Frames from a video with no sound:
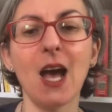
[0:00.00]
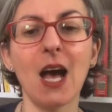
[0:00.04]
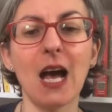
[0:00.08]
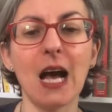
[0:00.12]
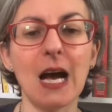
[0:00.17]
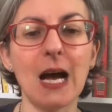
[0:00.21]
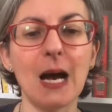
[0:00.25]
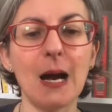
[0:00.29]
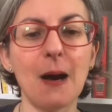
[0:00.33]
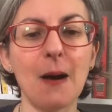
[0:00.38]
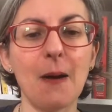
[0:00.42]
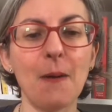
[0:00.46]

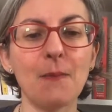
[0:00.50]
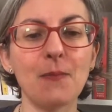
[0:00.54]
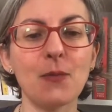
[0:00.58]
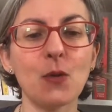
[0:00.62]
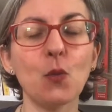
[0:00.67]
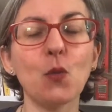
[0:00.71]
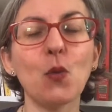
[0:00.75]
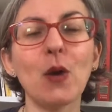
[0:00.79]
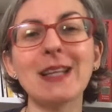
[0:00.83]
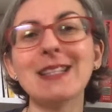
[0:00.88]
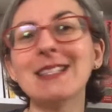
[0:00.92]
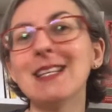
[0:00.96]

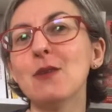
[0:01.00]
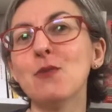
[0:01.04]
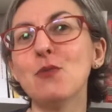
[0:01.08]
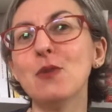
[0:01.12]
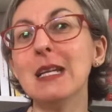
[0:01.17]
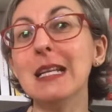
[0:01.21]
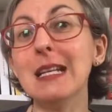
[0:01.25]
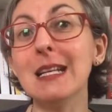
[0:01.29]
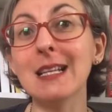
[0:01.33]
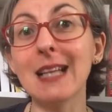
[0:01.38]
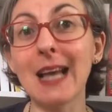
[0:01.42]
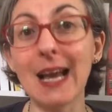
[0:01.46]
What I
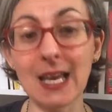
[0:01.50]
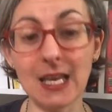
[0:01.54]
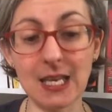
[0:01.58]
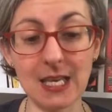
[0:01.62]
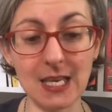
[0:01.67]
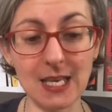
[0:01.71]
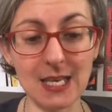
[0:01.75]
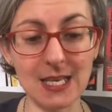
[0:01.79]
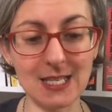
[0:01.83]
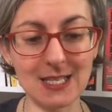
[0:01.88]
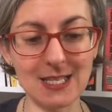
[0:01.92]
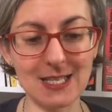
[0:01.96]
really like
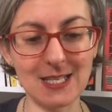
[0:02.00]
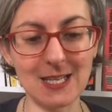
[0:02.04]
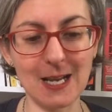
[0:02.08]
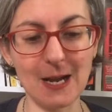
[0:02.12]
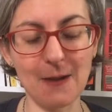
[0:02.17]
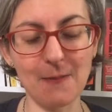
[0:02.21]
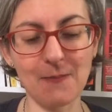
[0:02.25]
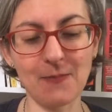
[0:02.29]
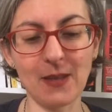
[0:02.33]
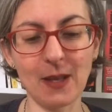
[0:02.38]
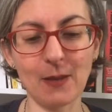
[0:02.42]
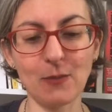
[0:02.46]
is,
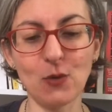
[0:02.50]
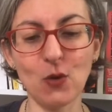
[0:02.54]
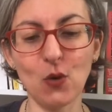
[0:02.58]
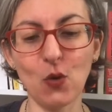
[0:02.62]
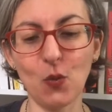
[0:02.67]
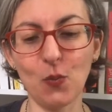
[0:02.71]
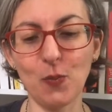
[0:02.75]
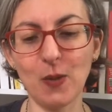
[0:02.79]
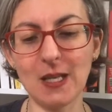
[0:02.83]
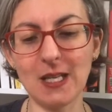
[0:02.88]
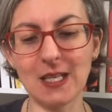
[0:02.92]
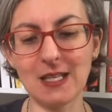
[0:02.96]
I'm going to
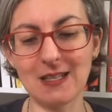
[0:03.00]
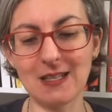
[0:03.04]
open it